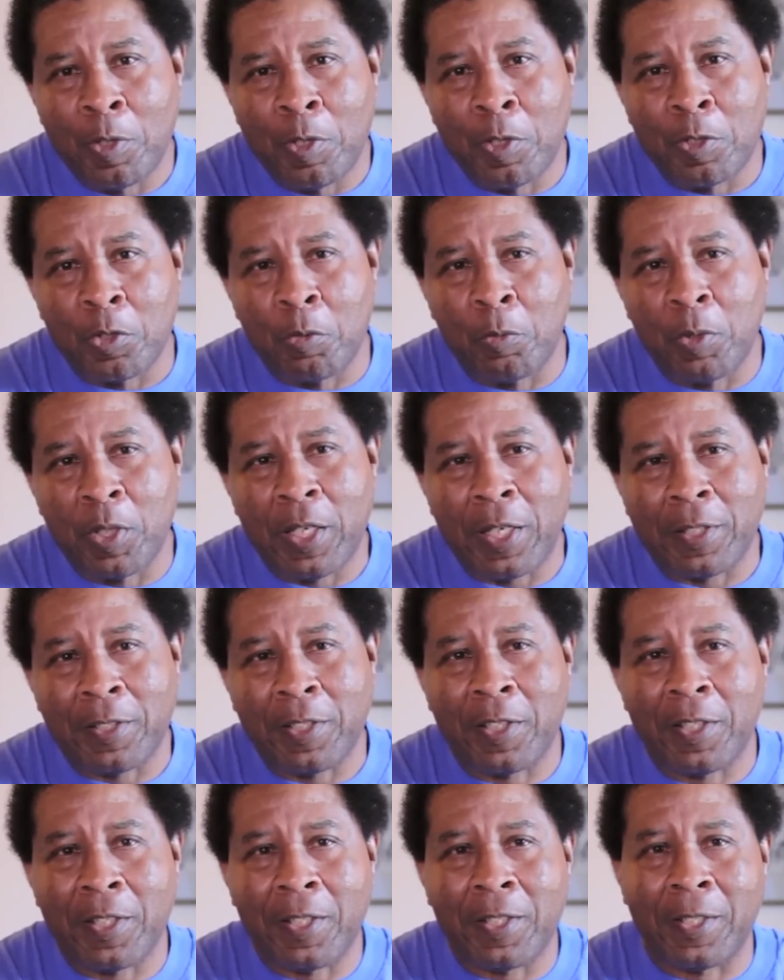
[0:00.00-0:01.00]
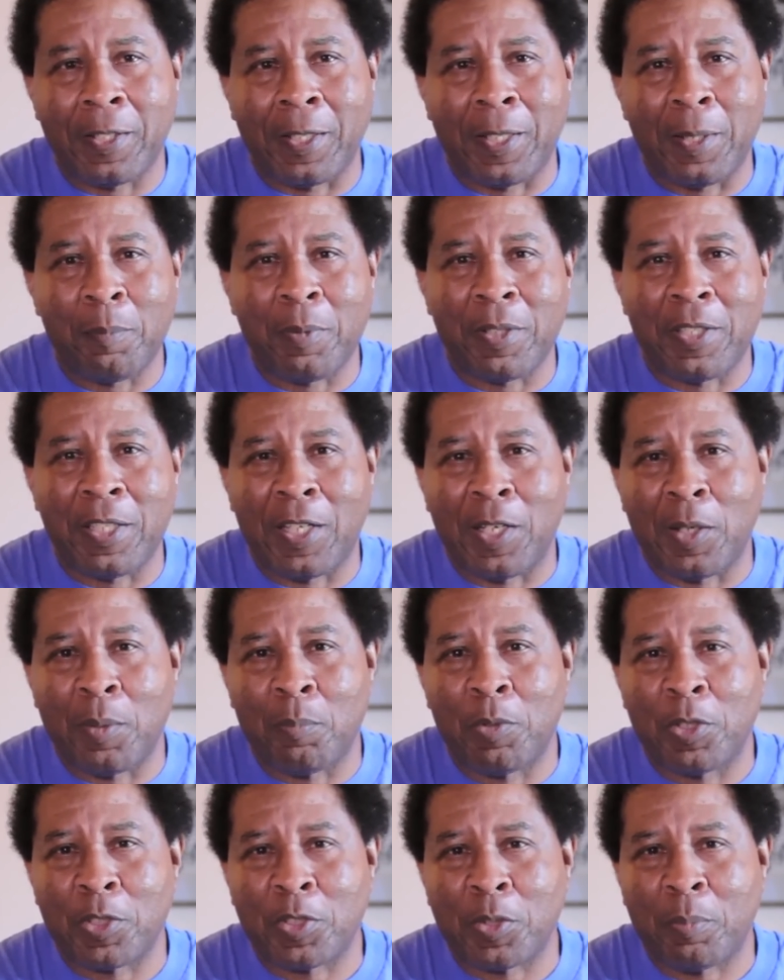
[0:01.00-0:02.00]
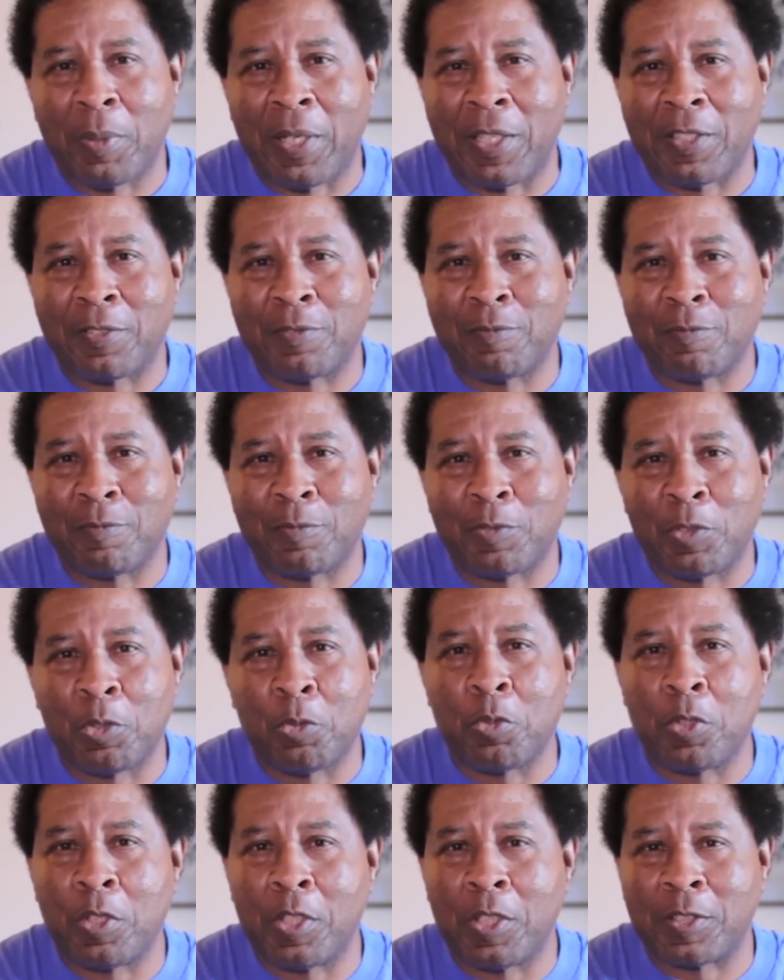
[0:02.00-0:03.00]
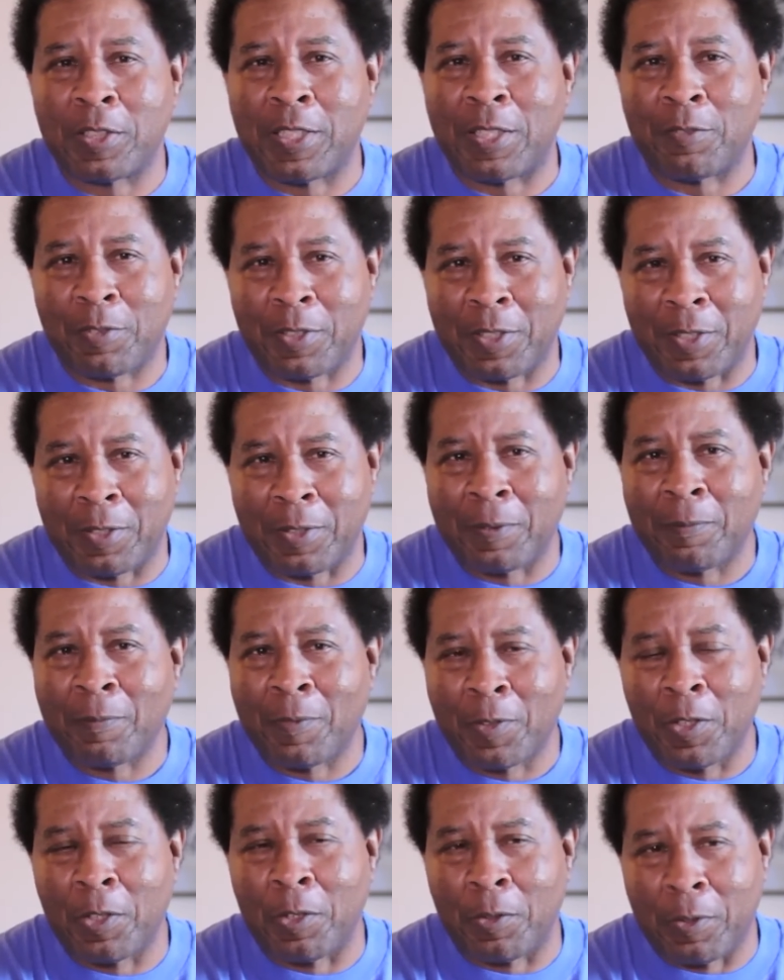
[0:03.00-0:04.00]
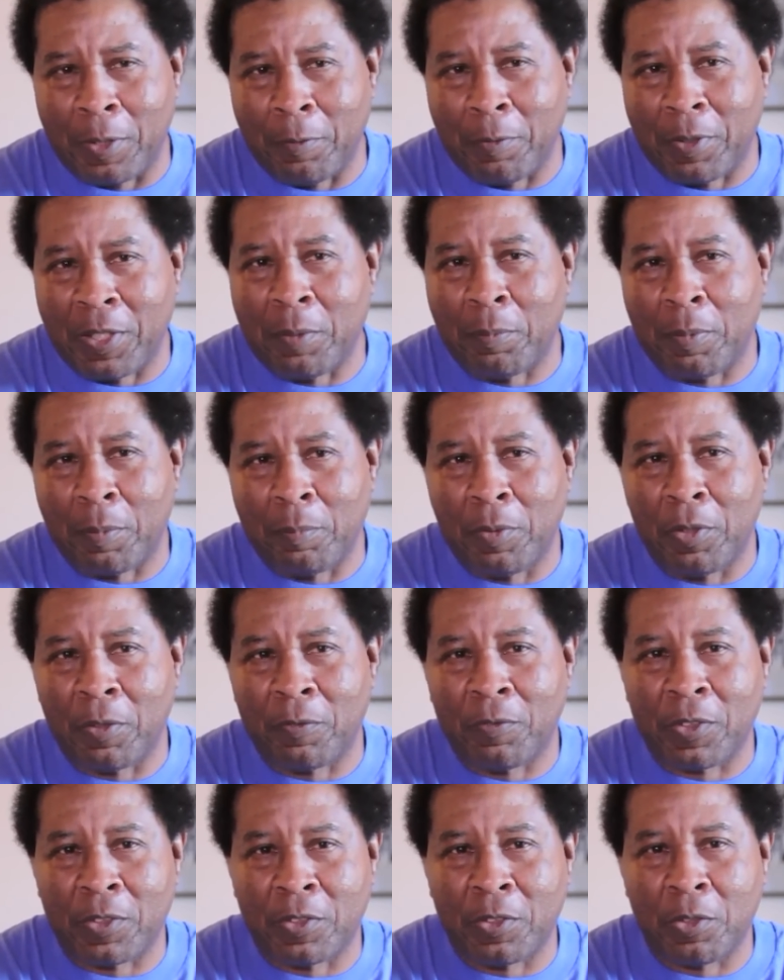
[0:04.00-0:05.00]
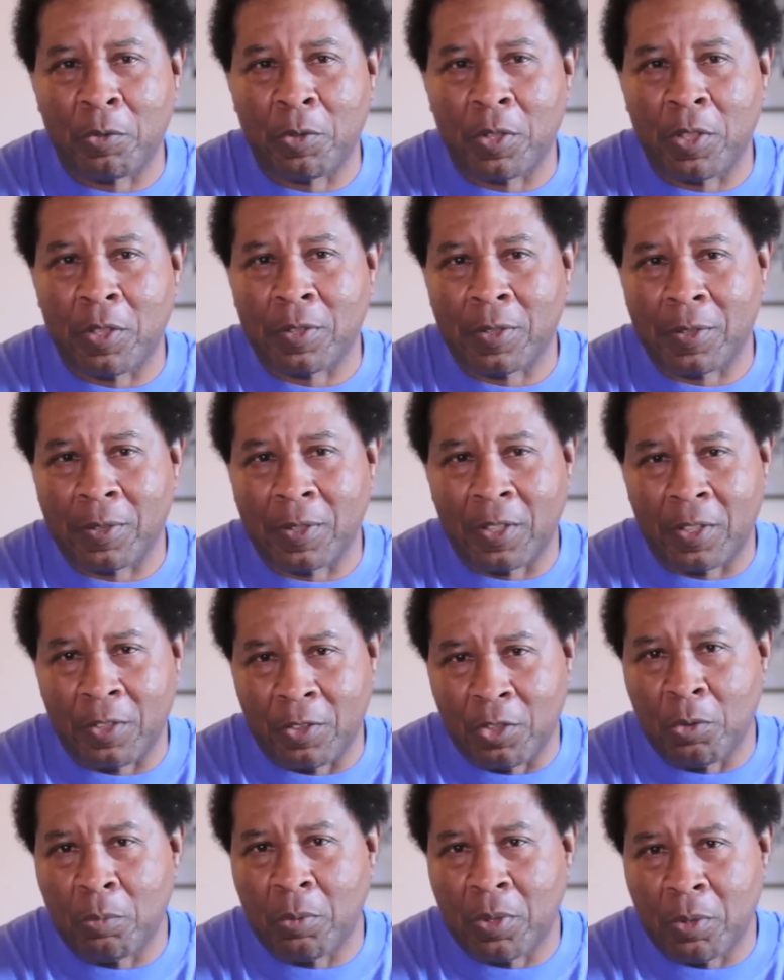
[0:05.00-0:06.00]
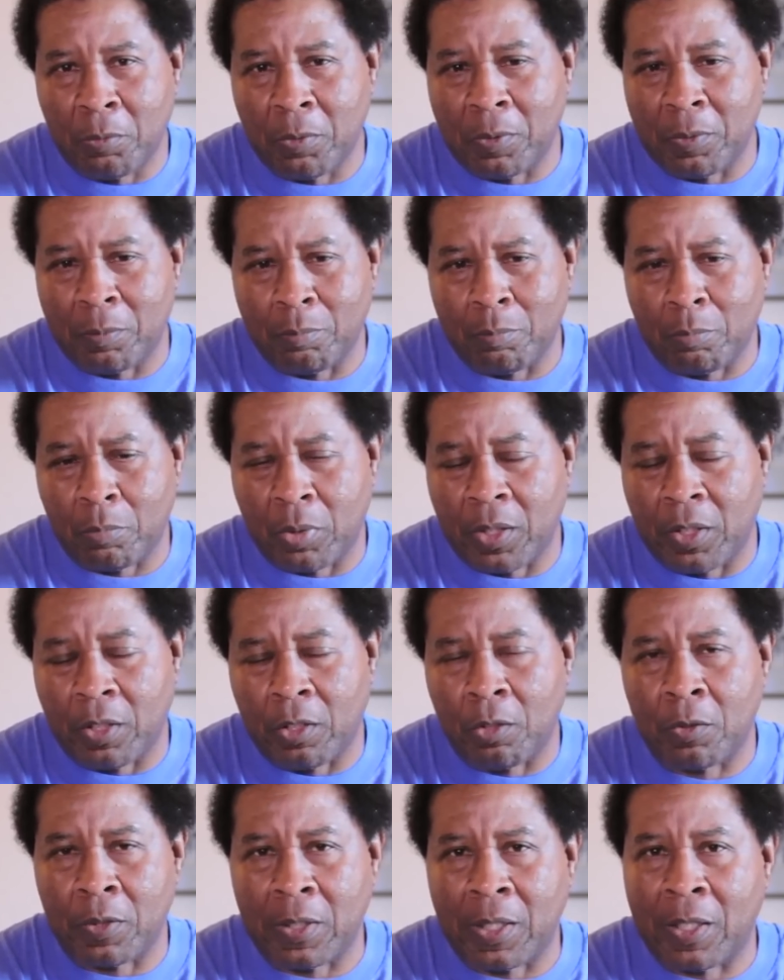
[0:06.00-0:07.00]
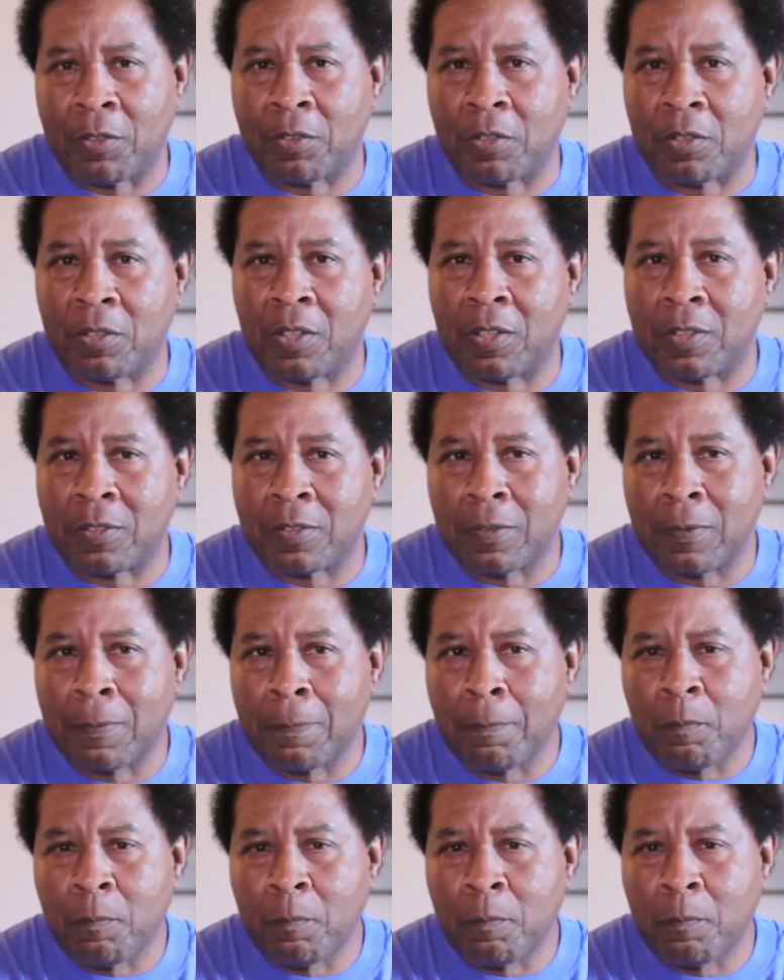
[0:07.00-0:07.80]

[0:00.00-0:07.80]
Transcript: So we got their hand, hand me down books about two years after that. You know, they would keep a book for two years and get a new one and bring it on down to us.